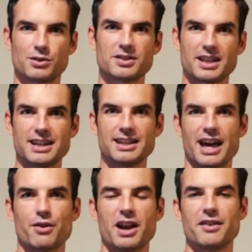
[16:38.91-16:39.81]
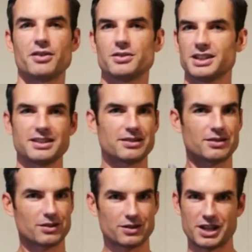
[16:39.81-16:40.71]
all starting to unravel, just
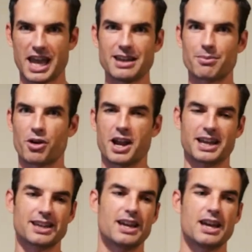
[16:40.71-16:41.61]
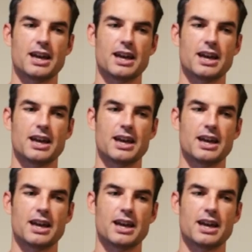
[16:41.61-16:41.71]
take a break.